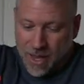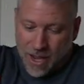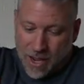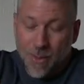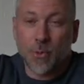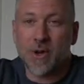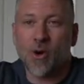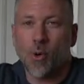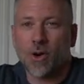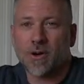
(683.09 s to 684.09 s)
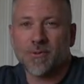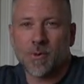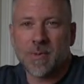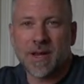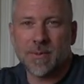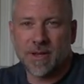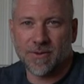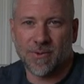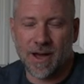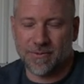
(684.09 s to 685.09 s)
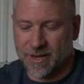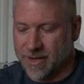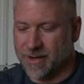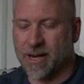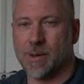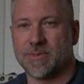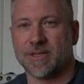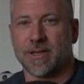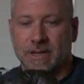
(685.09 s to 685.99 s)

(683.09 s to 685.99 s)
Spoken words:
3/4 for me being 5'8" comes,